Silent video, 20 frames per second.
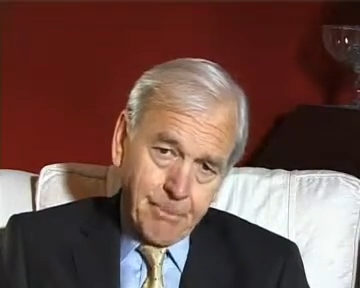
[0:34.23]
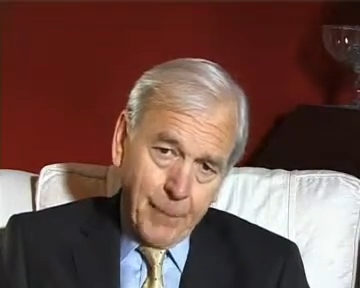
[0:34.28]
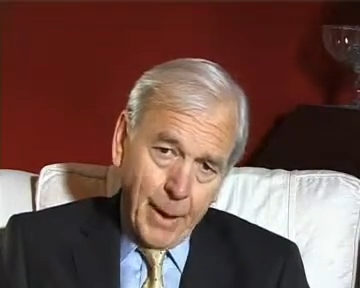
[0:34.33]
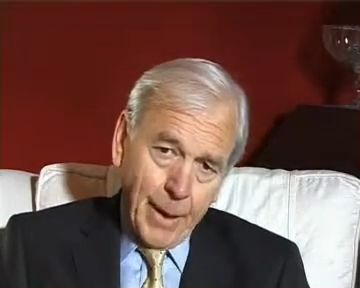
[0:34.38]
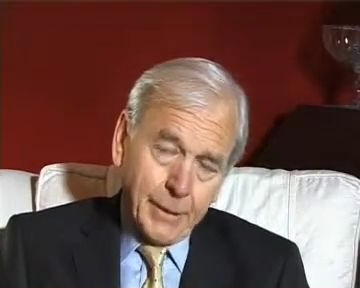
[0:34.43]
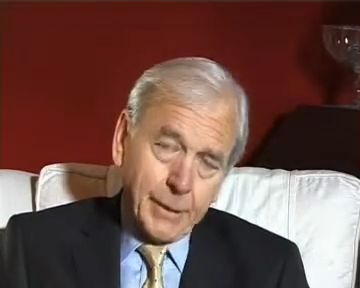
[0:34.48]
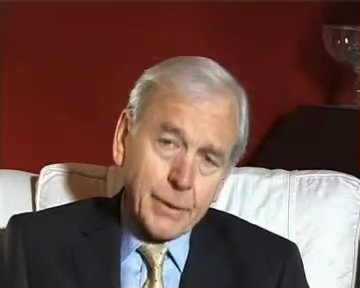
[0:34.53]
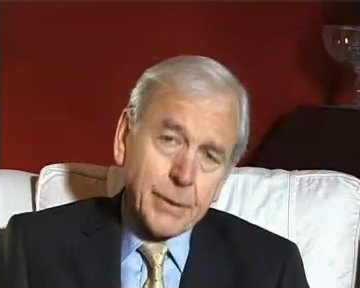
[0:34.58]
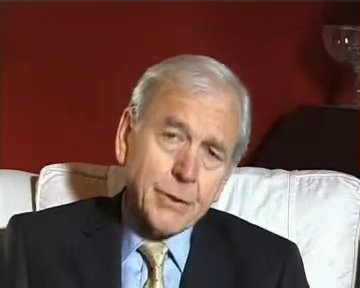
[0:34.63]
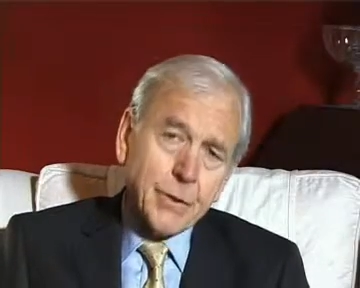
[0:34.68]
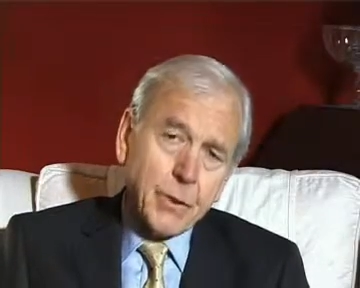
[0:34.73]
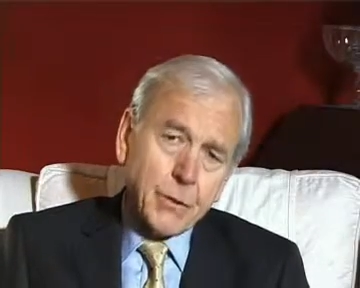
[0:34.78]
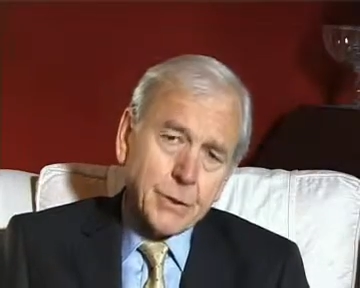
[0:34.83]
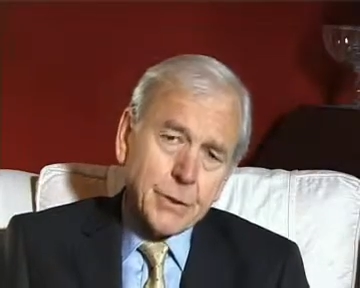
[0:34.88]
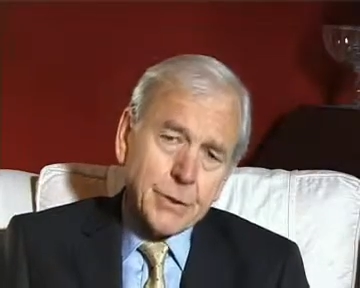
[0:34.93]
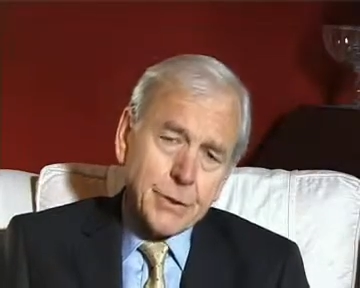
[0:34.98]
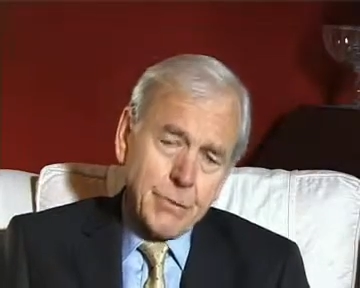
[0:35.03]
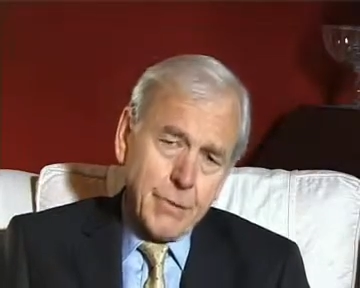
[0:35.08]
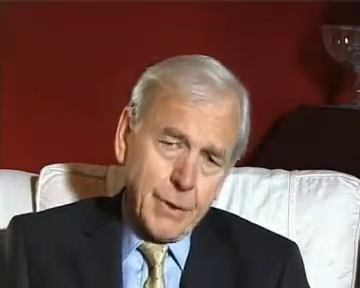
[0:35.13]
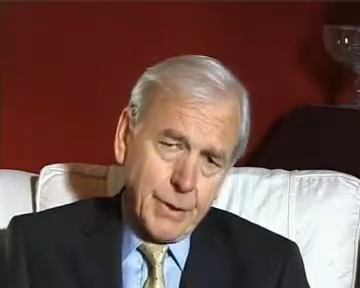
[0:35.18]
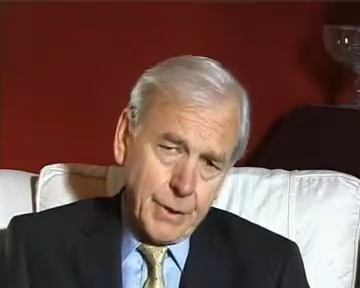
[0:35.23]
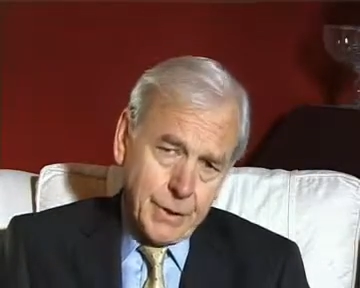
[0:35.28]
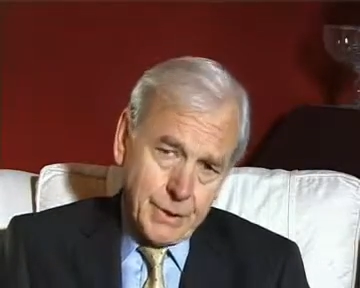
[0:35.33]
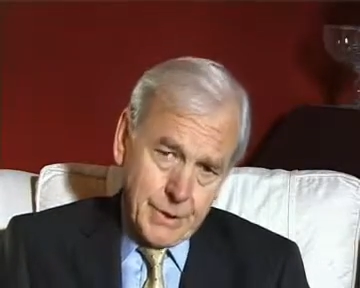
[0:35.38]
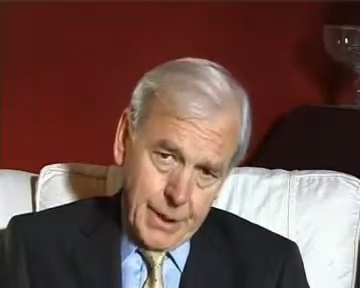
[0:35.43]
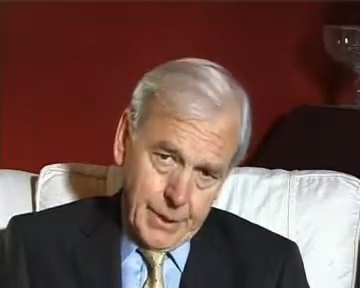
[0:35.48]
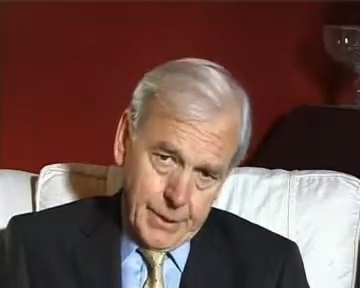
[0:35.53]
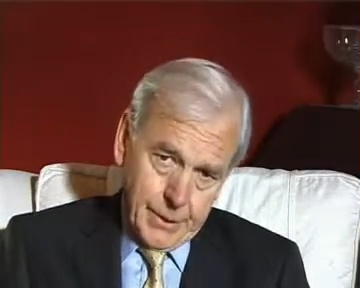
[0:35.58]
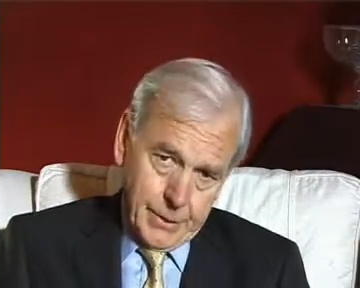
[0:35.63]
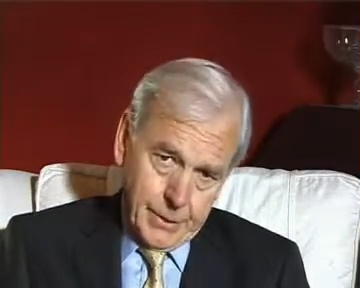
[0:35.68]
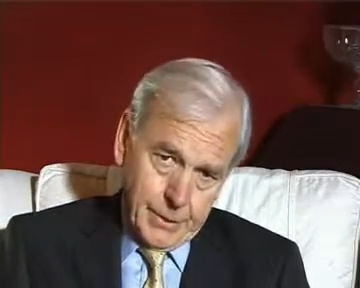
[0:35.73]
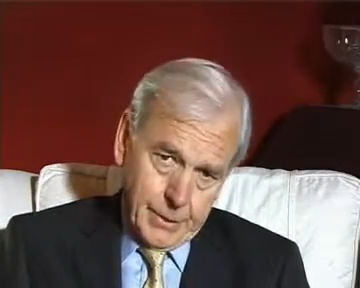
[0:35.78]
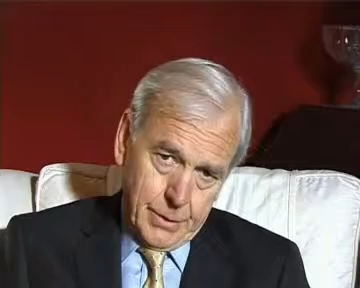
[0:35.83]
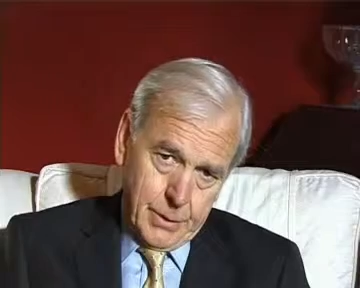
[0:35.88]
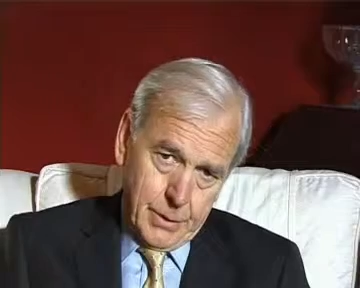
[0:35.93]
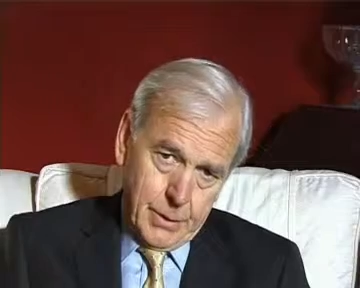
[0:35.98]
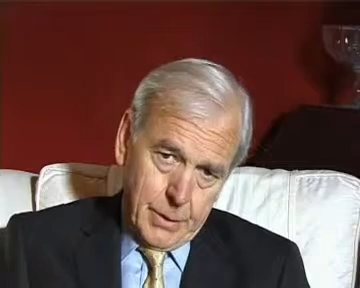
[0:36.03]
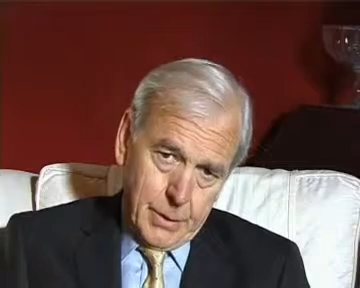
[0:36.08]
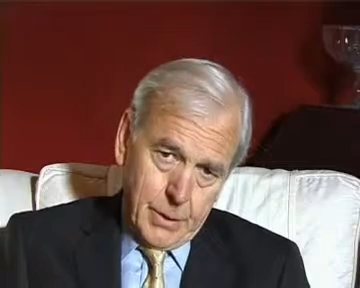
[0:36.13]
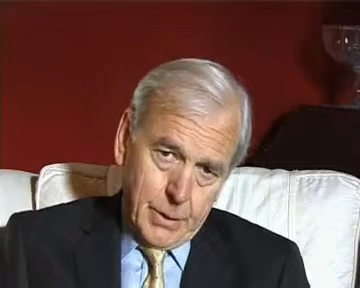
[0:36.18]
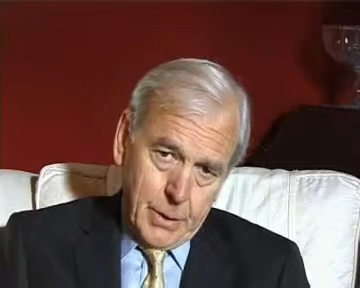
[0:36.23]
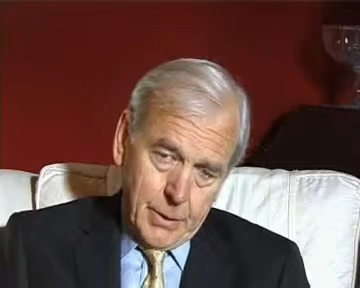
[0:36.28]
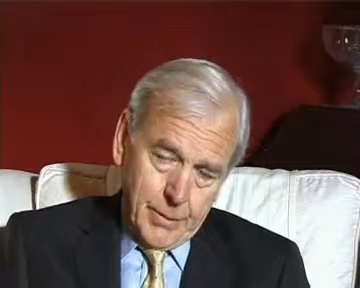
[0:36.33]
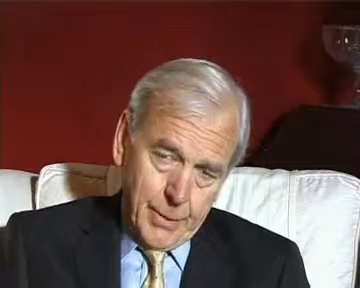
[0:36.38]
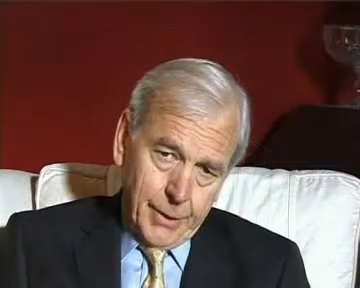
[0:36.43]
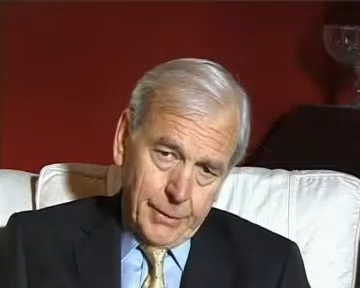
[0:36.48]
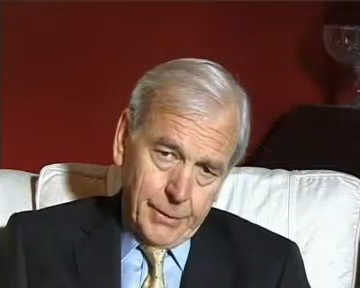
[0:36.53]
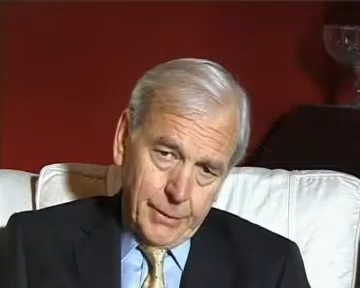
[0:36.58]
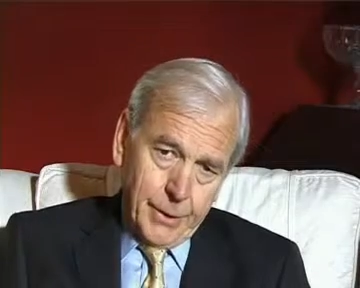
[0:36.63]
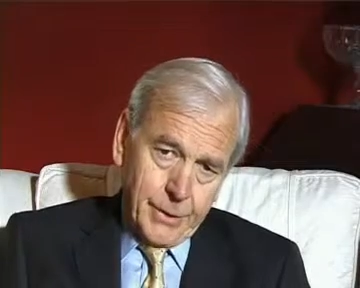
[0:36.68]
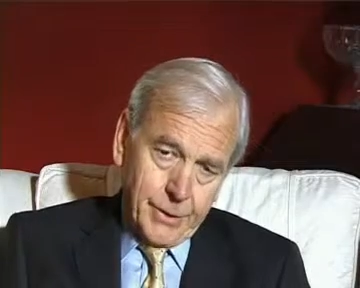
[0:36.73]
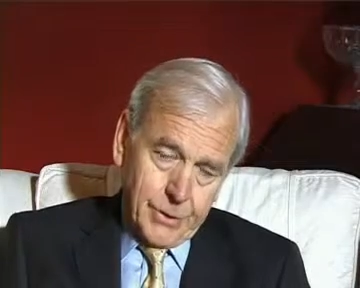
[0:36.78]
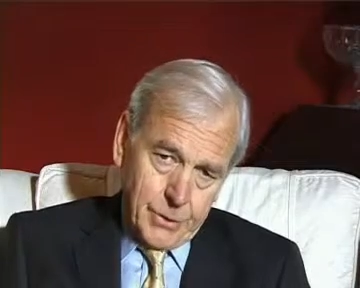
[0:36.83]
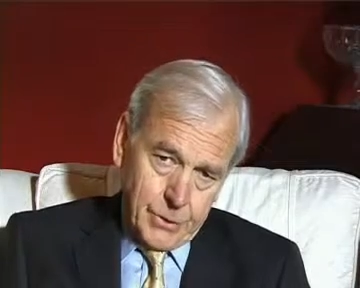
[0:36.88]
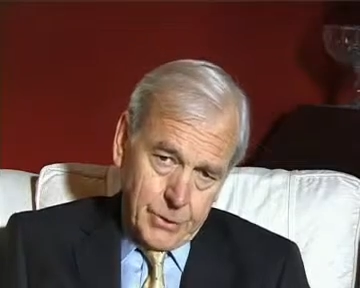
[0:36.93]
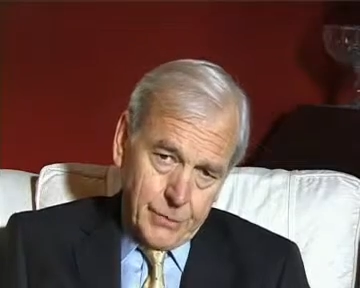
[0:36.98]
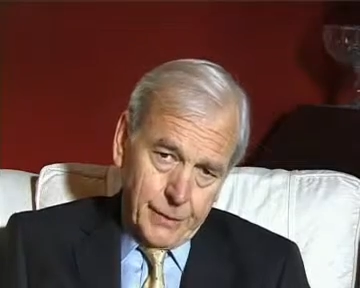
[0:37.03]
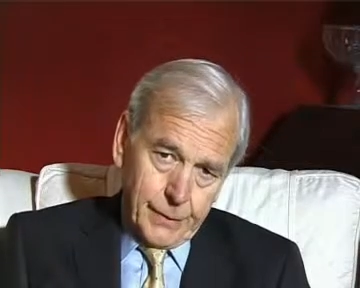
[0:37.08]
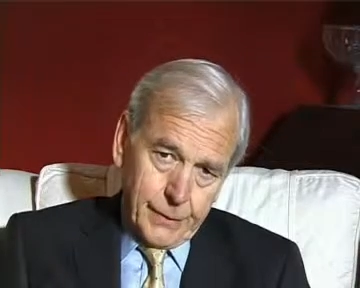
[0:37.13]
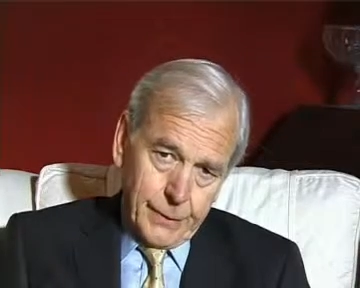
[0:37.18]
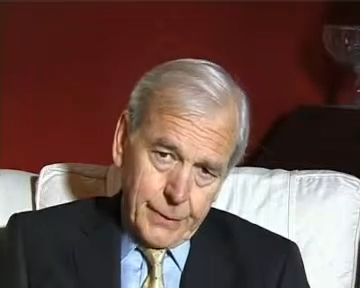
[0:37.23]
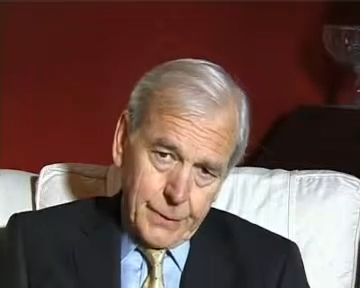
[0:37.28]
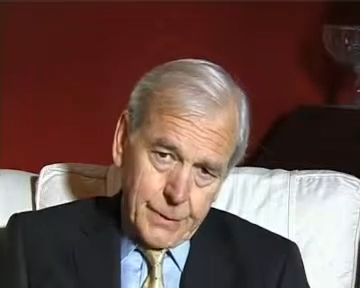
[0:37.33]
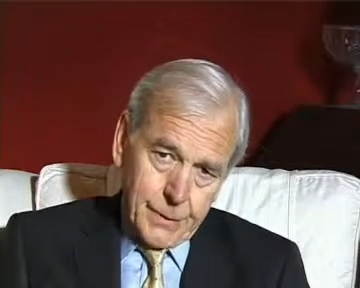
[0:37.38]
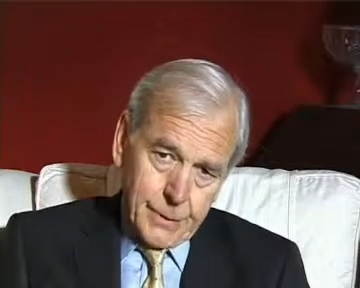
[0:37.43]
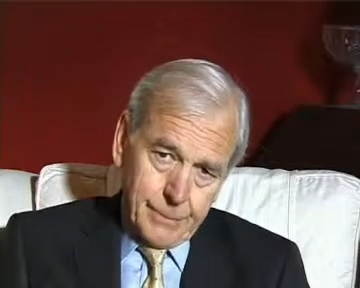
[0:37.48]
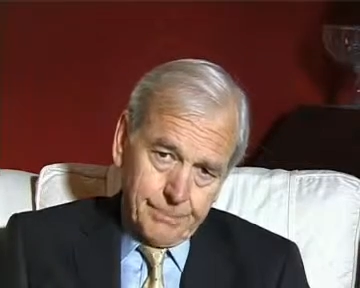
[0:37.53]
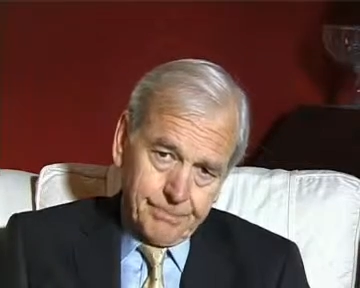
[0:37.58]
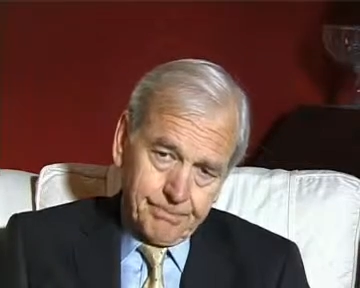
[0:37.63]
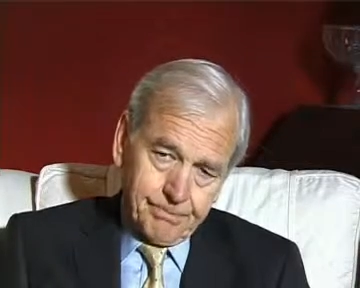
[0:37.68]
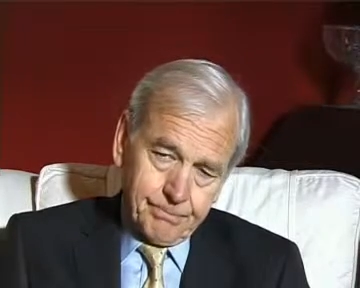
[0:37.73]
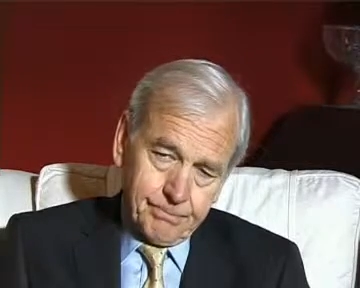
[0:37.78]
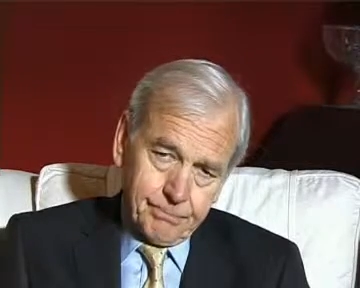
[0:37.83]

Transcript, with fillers: And doctors are undecided about its usefulness.